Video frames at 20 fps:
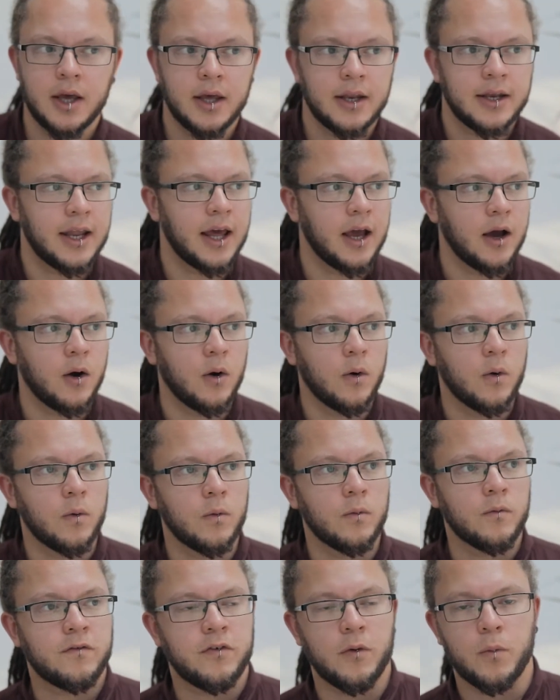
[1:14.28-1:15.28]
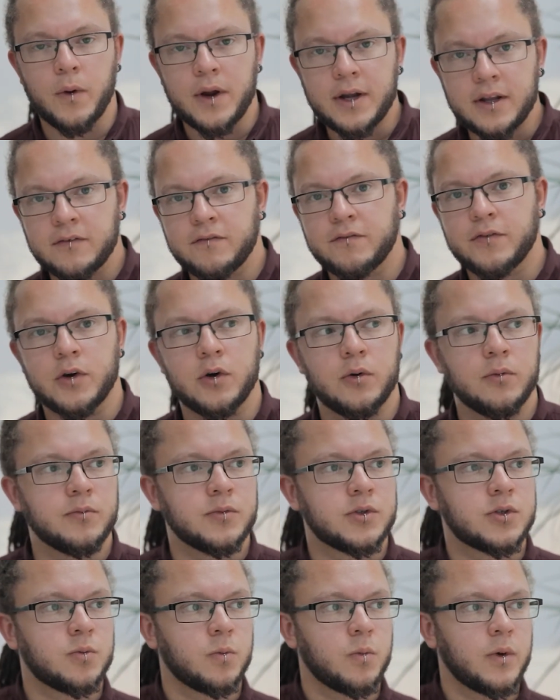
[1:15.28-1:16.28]
Now, for wedding
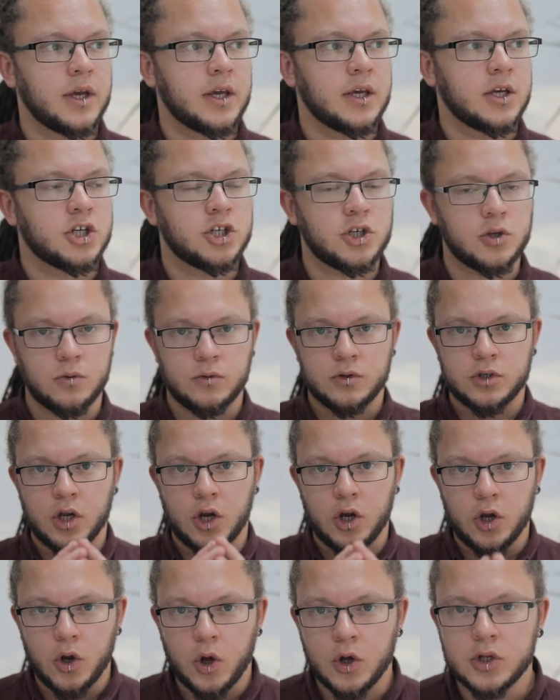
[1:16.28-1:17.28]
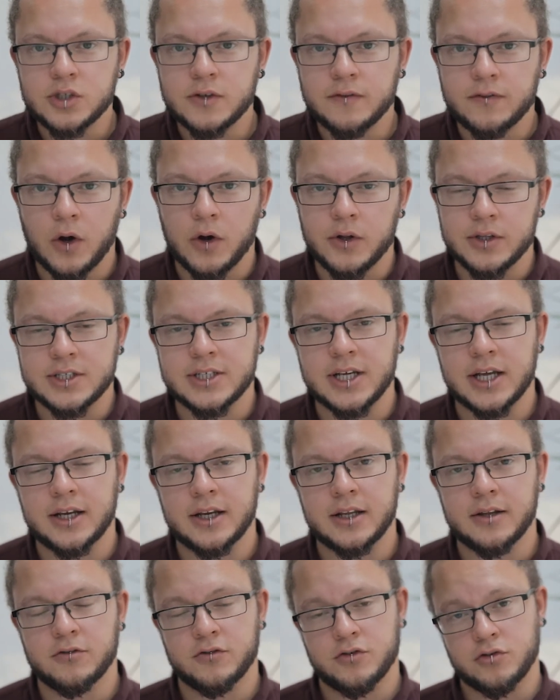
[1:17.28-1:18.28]
films, we shoot a lot of
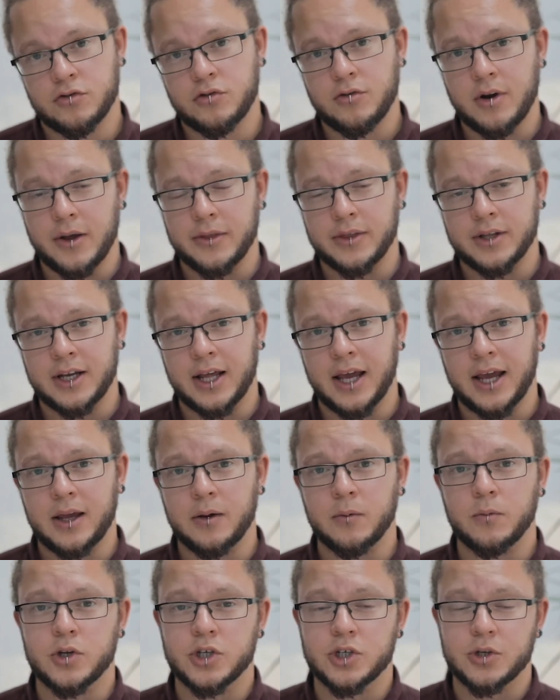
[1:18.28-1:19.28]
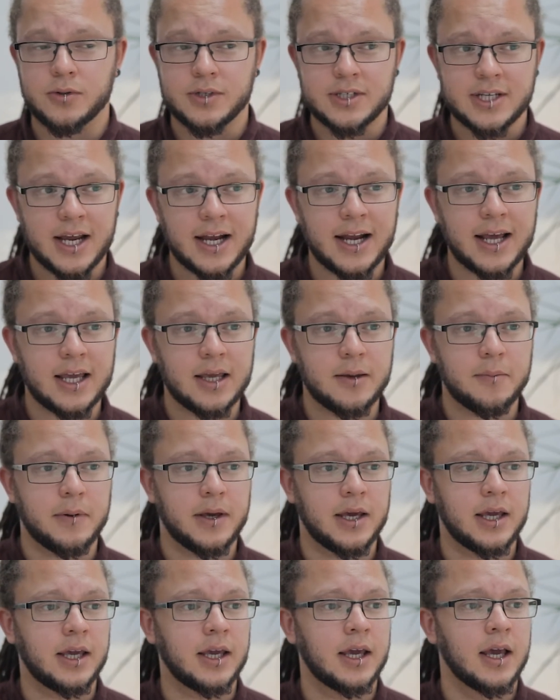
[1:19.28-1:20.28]
content throughout the day. We shoot
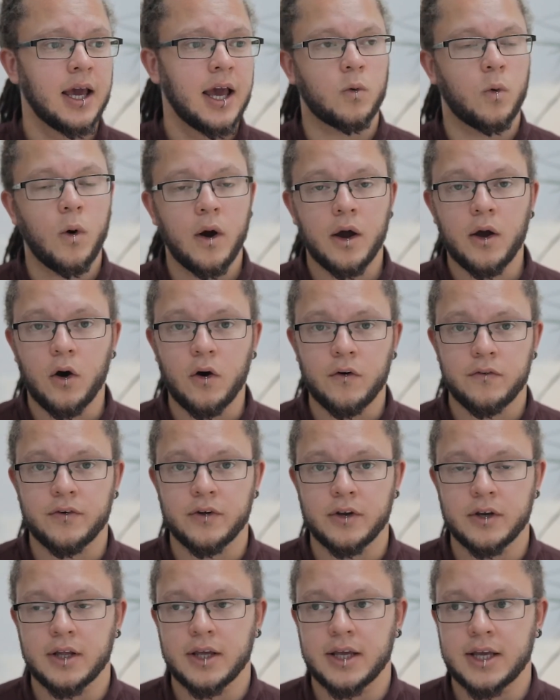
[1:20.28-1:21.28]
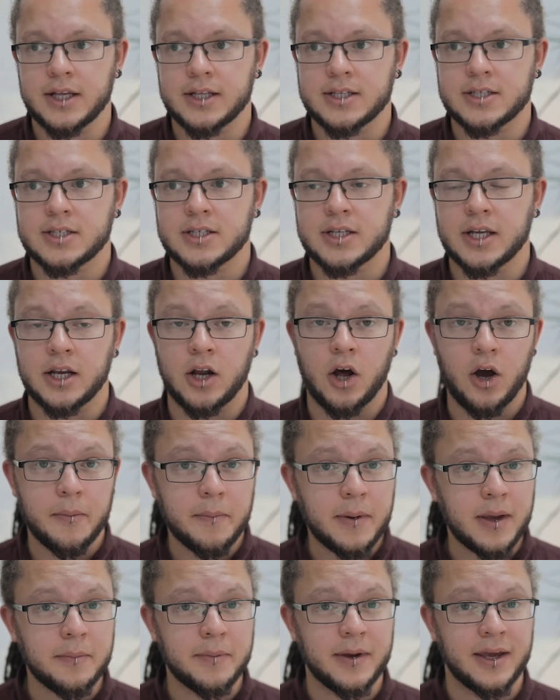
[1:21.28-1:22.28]
1080p. Quite often it's in
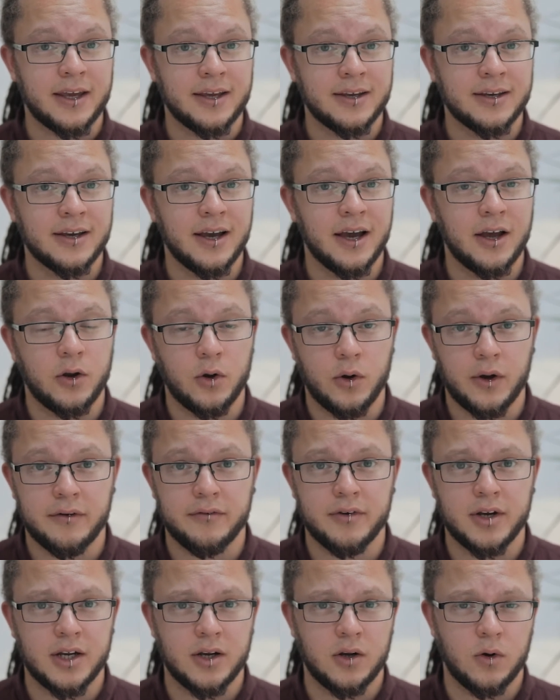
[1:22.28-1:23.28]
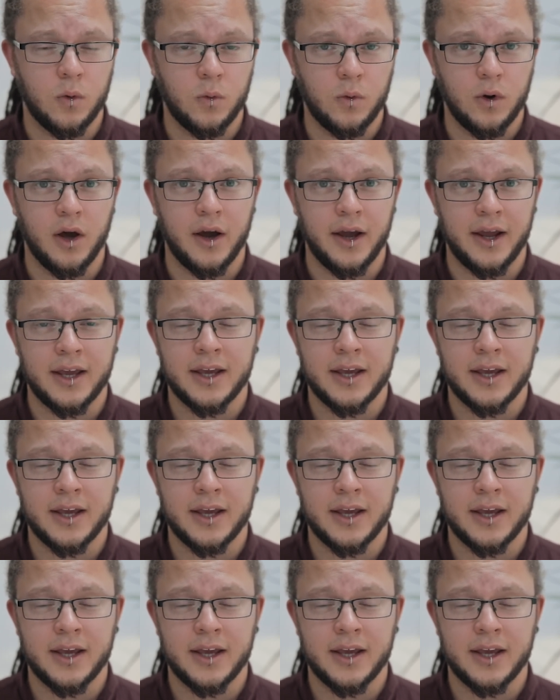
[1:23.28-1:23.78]
IPB and not even in all-I.